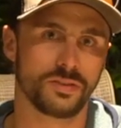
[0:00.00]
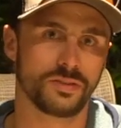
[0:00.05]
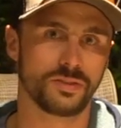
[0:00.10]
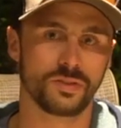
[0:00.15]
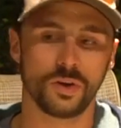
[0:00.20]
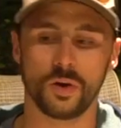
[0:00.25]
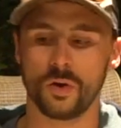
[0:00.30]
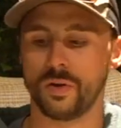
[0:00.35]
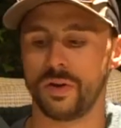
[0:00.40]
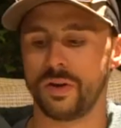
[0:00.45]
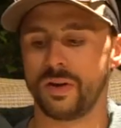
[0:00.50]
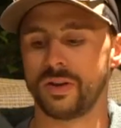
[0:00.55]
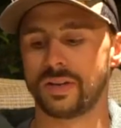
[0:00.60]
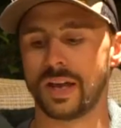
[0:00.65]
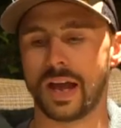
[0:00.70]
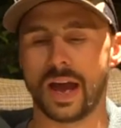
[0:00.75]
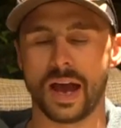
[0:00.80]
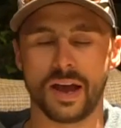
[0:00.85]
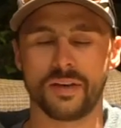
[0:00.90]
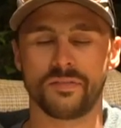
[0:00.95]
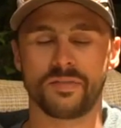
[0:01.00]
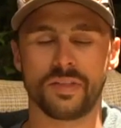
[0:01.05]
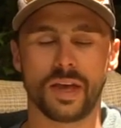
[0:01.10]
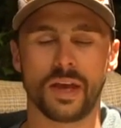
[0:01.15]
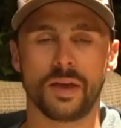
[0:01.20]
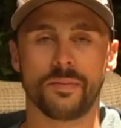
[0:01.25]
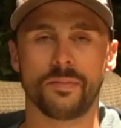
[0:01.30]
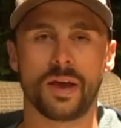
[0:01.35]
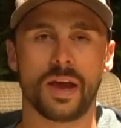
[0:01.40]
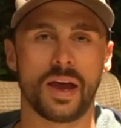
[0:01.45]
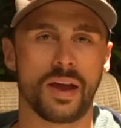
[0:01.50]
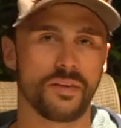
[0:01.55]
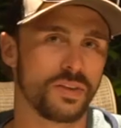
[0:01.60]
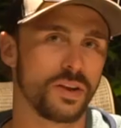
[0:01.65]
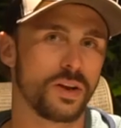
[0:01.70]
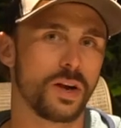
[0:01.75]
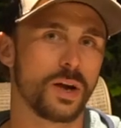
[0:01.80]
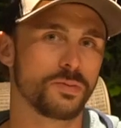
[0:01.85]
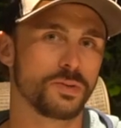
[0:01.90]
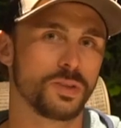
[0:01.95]
So to have them have
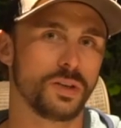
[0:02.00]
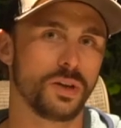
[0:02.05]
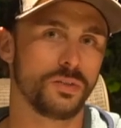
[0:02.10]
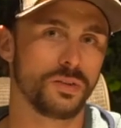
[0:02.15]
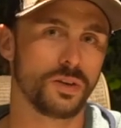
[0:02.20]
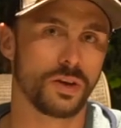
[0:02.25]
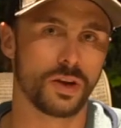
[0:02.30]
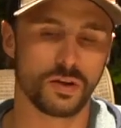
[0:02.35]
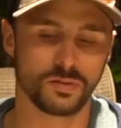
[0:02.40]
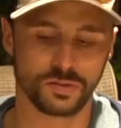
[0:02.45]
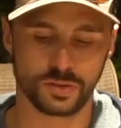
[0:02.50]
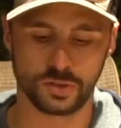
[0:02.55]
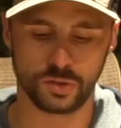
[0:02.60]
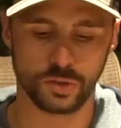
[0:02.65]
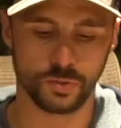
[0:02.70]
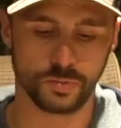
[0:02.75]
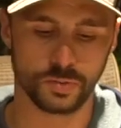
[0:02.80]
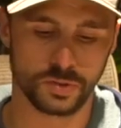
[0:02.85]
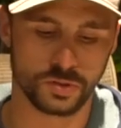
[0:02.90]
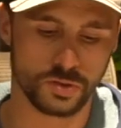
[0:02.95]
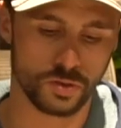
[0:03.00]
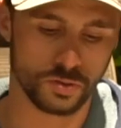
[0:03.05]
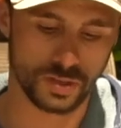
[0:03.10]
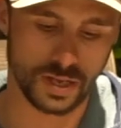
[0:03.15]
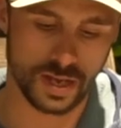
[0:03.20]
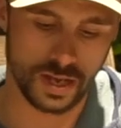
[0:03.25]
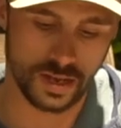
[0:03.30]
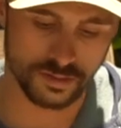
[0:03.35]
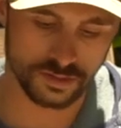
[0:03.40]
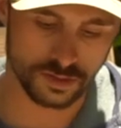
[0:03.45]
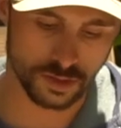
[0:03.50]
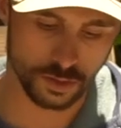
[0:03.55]
that option out there, I was super stoked to have.